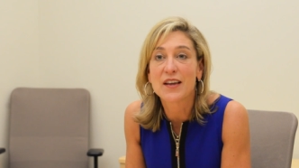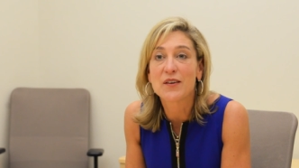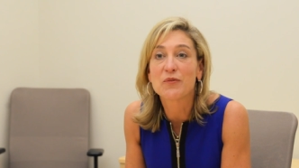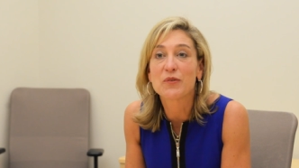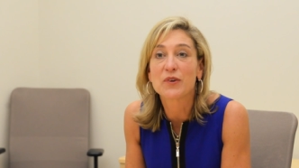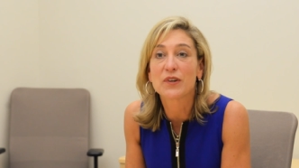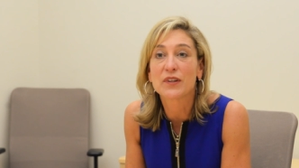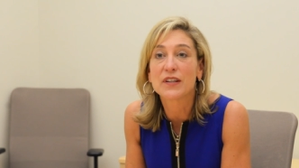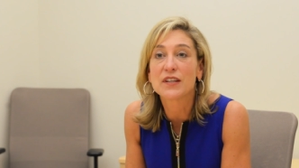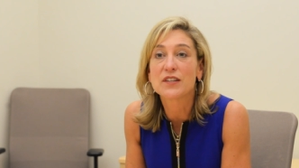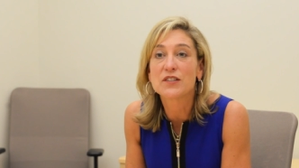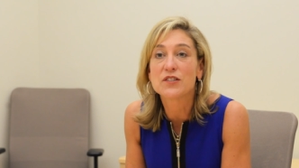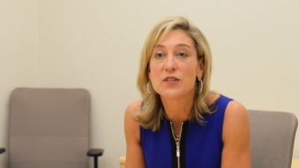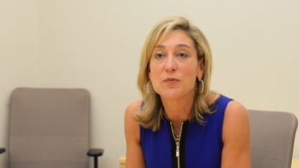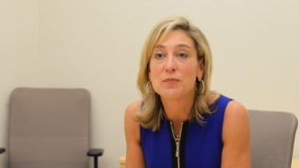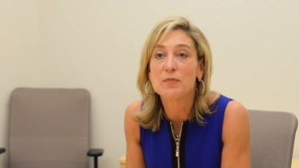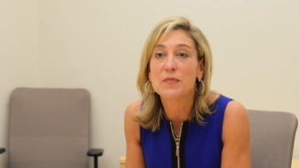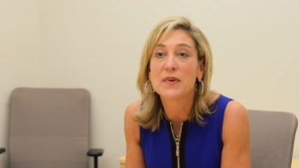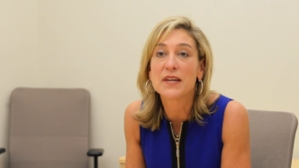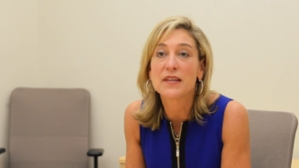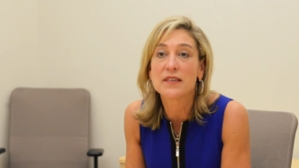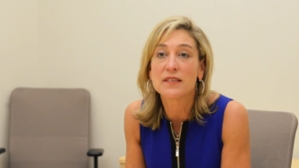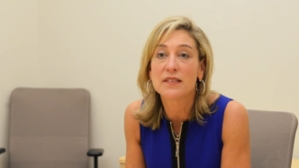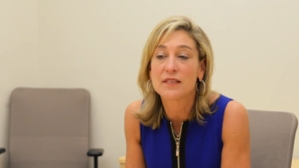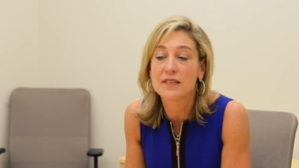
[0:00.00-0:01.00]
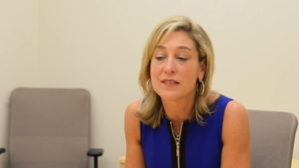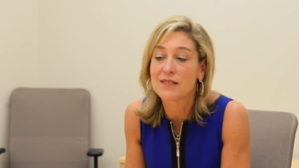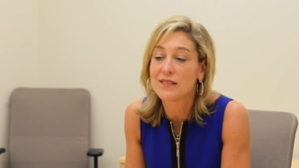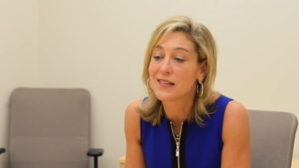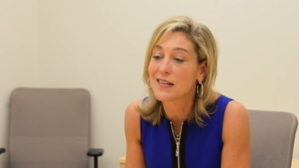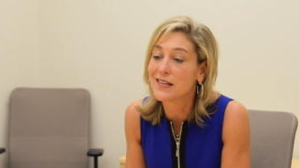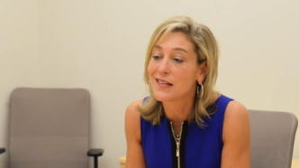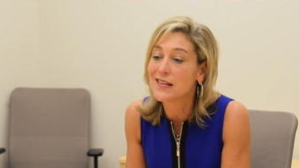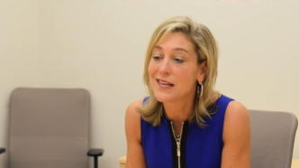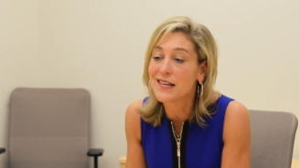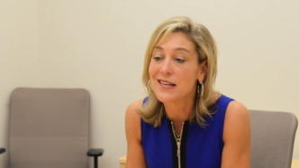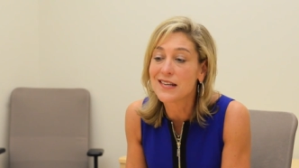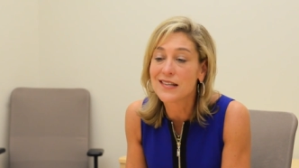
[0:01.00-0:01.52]
and really to meet
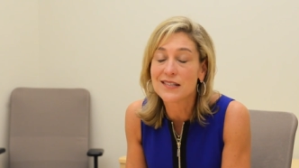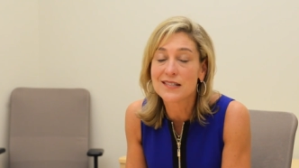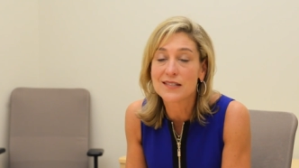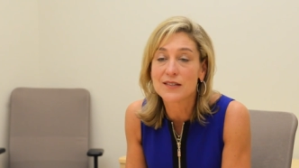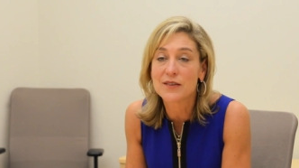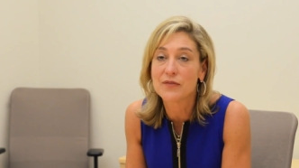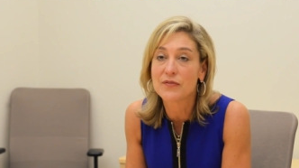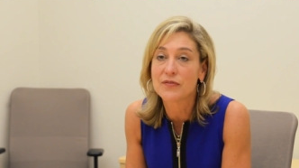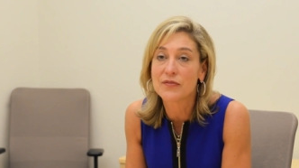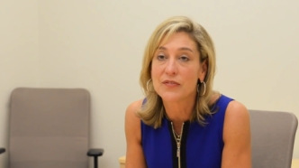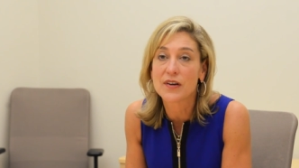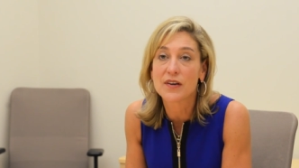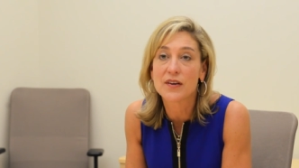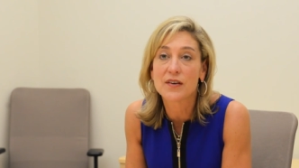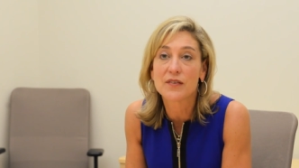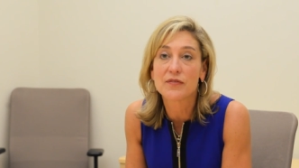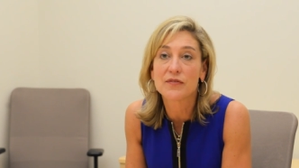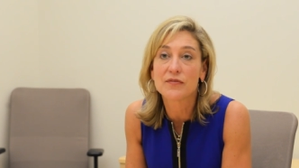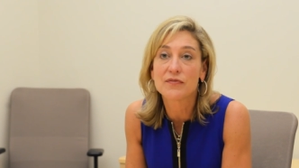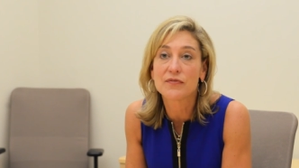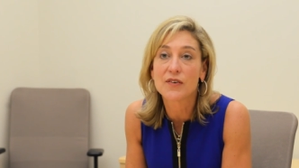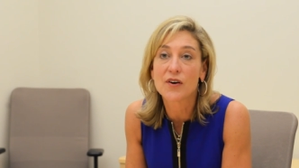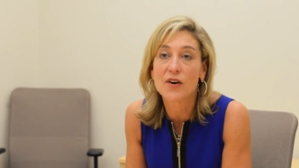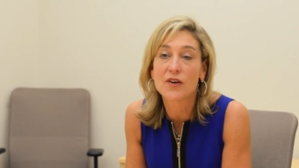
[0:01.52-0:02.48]
the needs of